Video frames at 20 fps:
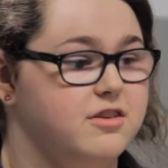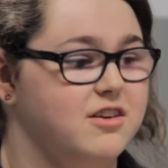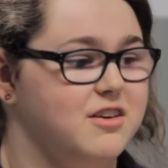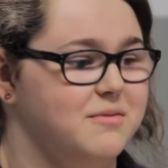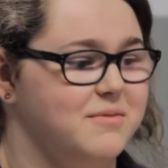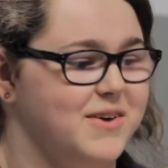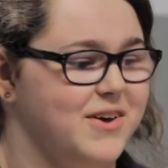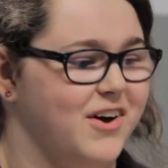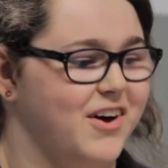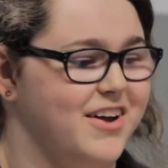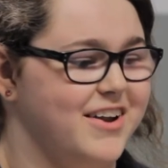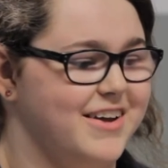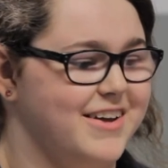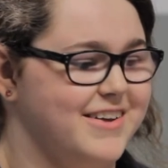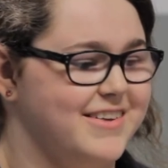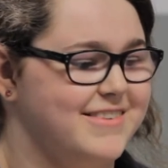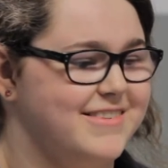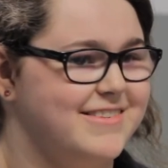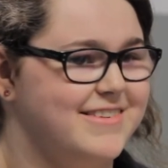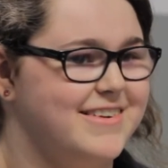to be
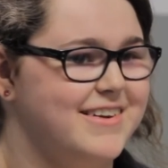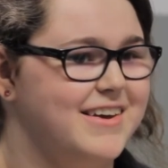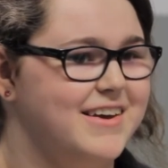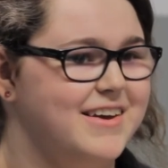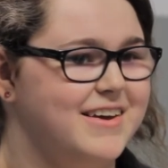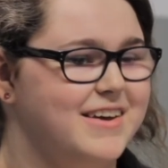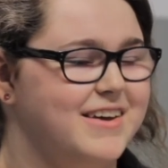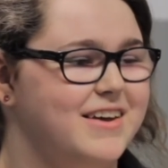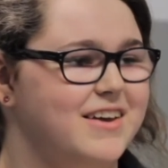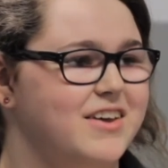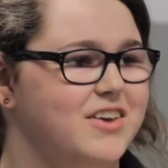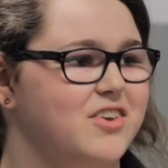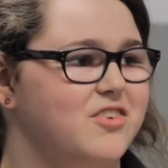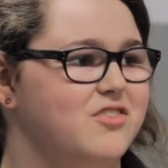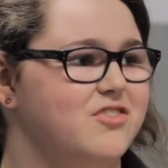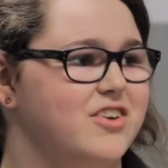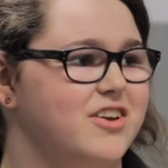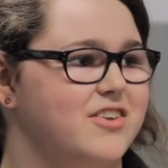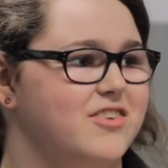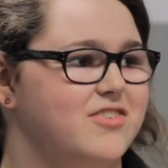honest.
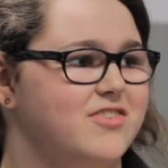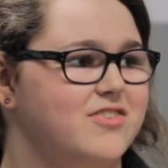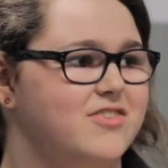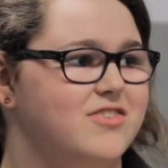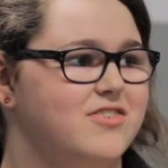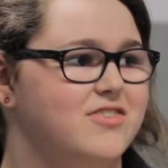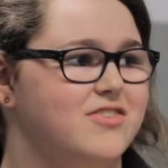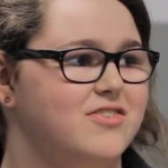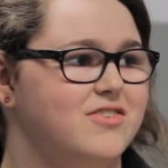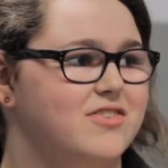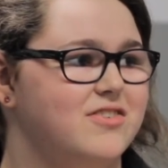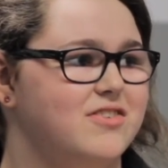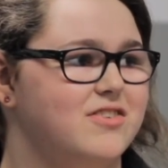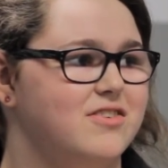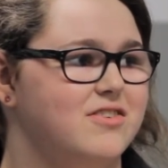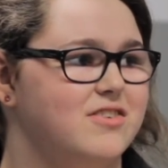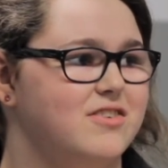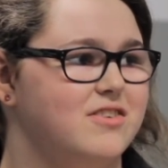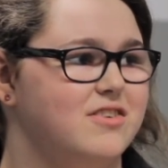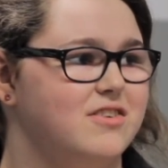You just
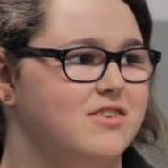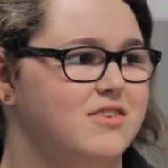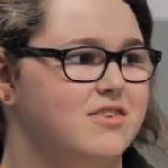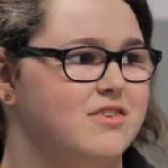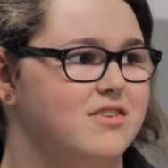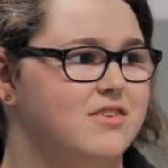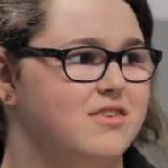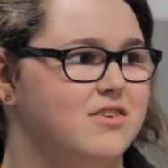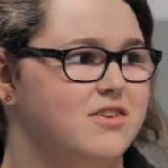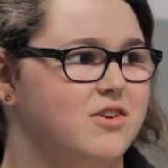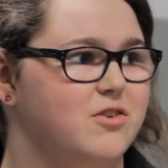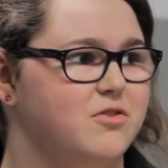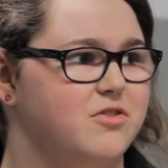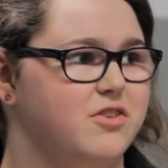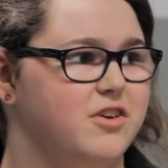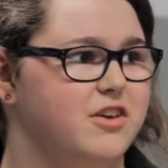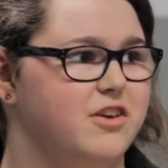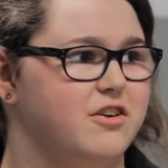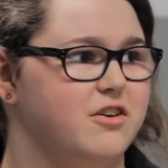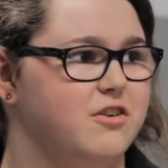you
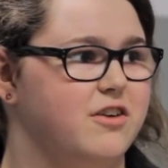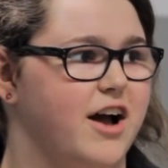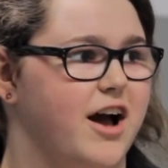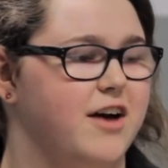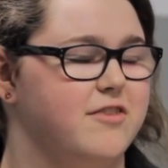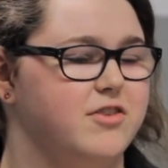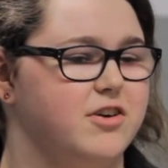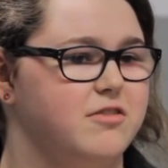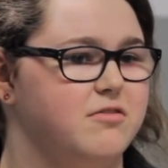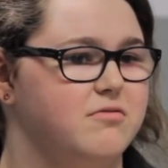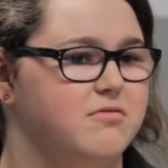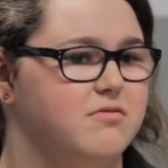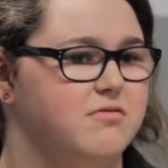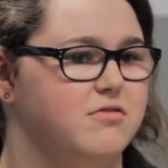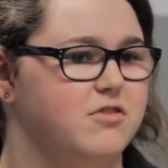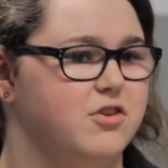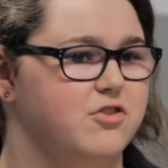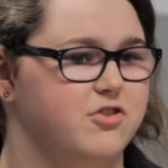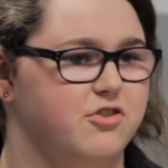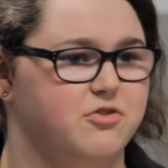think you're having
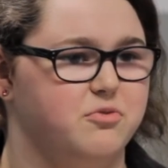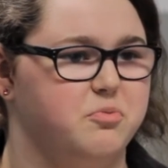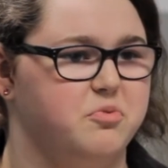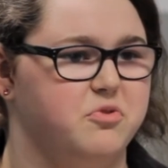you're just